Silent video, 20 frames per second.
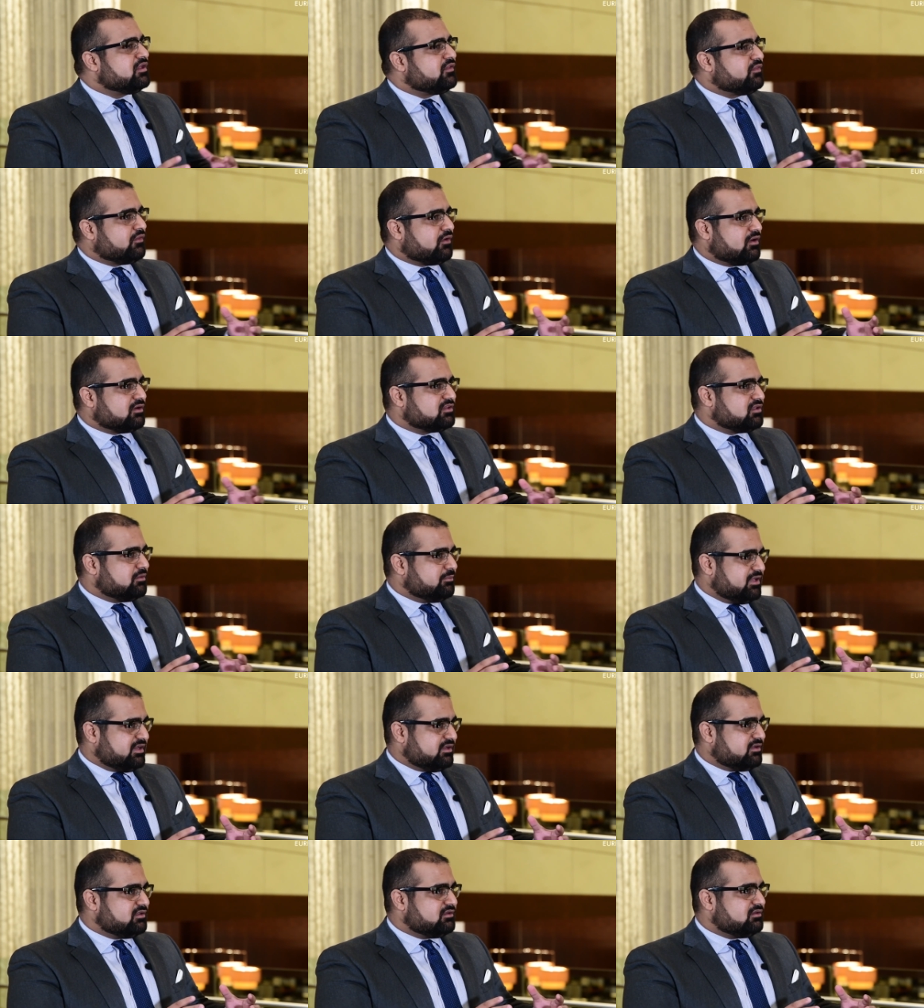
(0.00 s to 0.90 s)
North
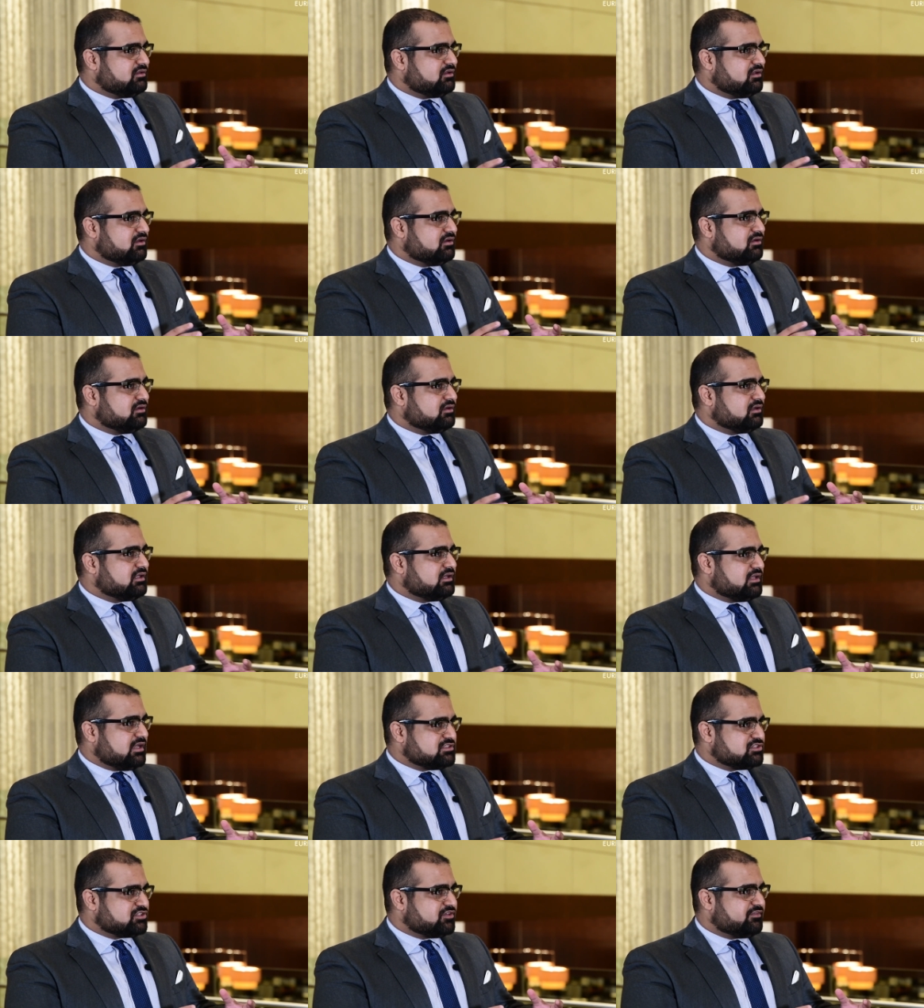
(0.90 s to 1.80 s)
American uh,
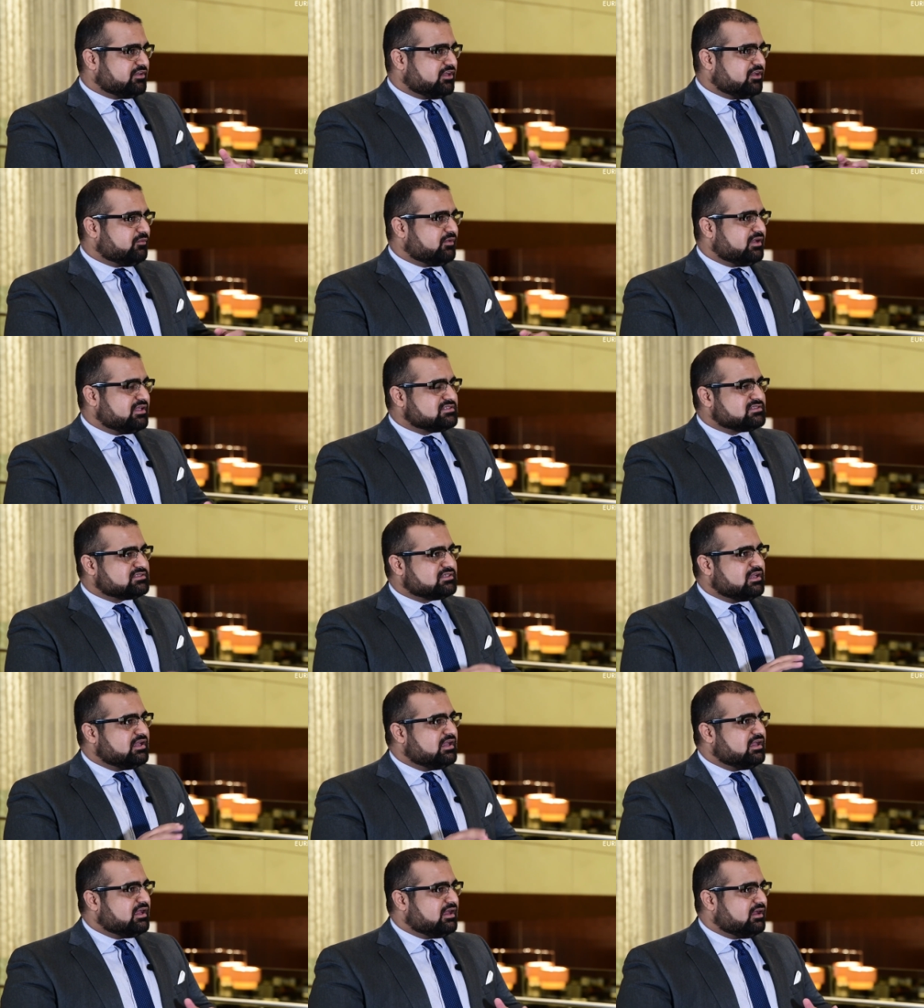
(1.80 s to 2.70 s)
catastrophe events
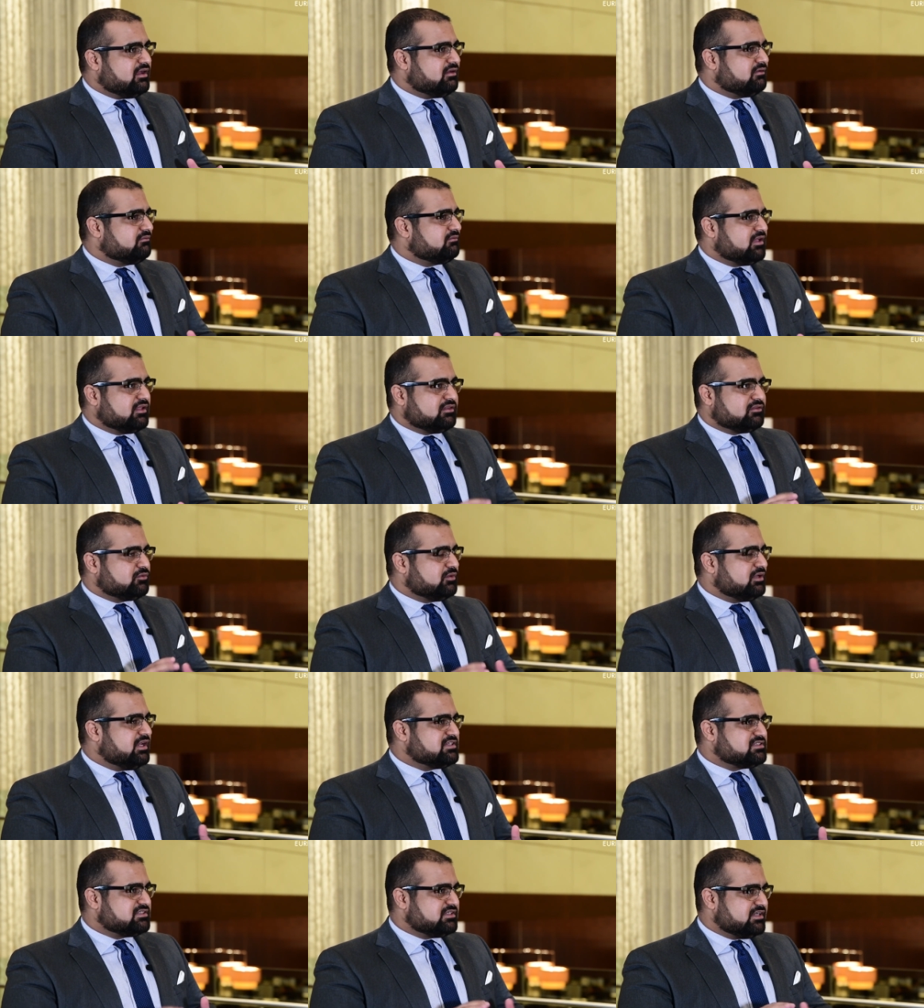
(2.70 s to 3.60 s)
um, and to a
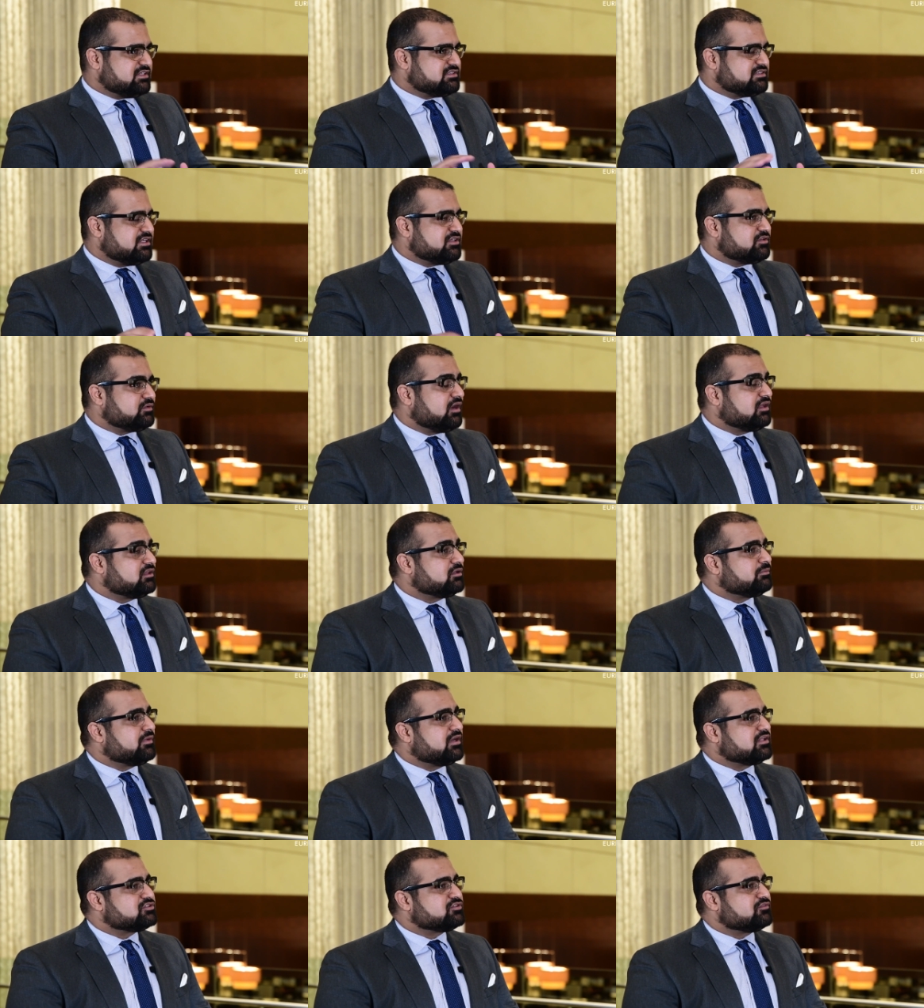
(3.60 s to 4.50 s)
lesser extent to other
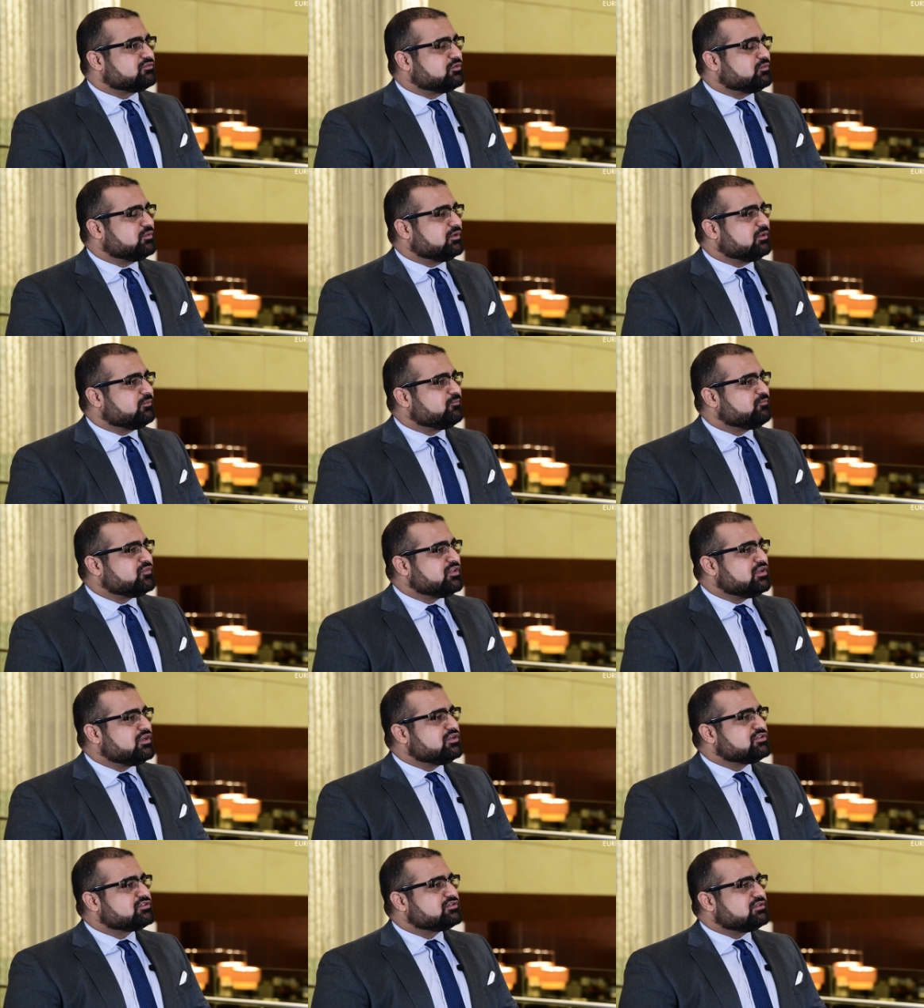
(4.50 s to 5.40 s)
parts of the world.
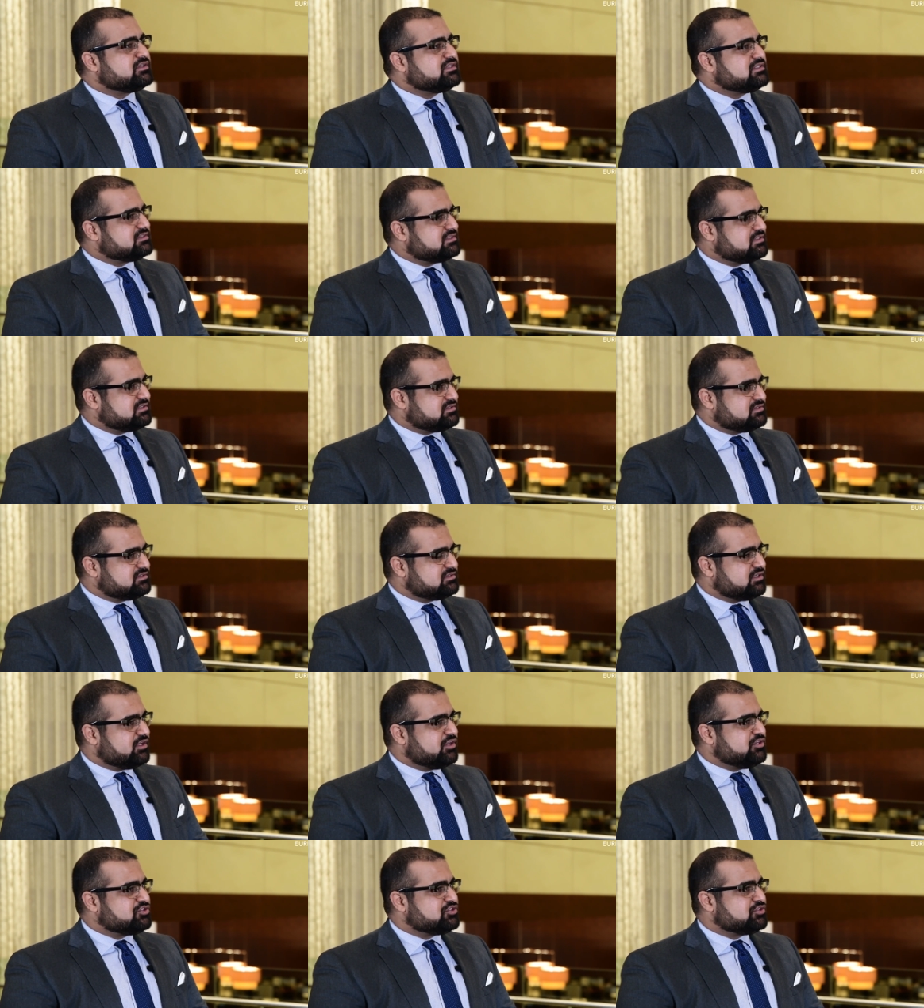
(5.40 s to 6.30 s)
So there's this
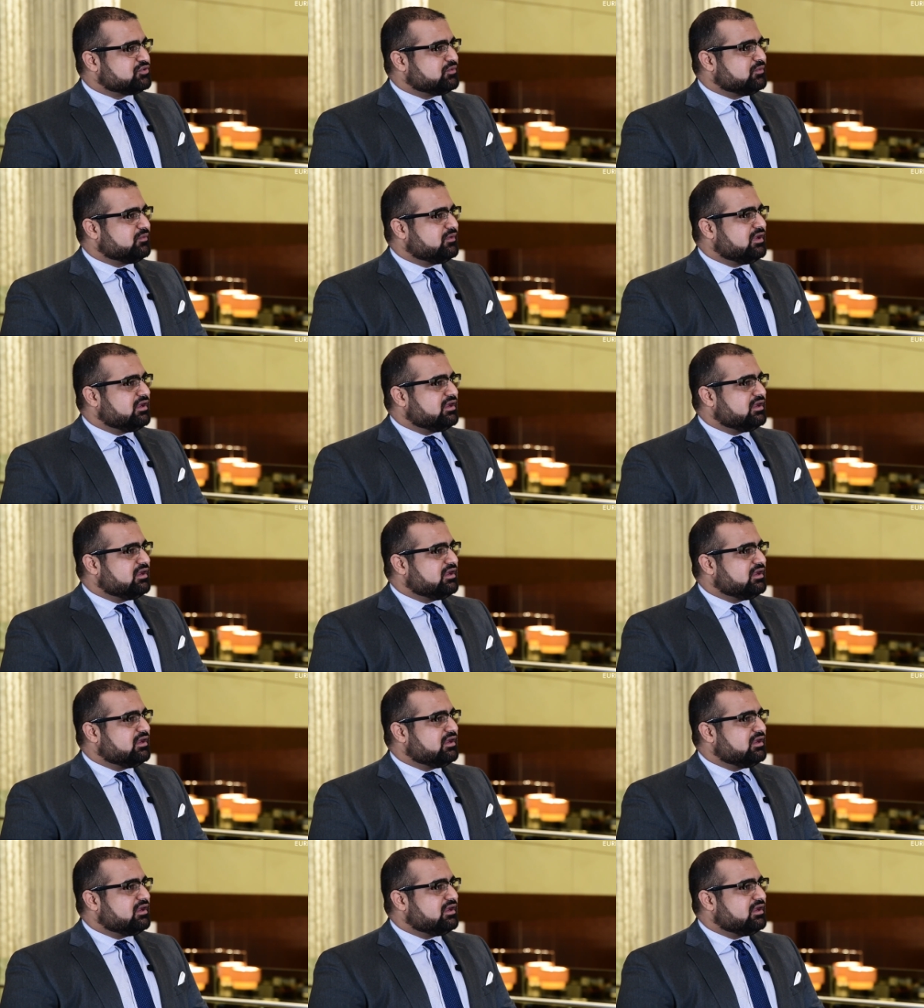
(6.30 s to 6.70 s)
issue.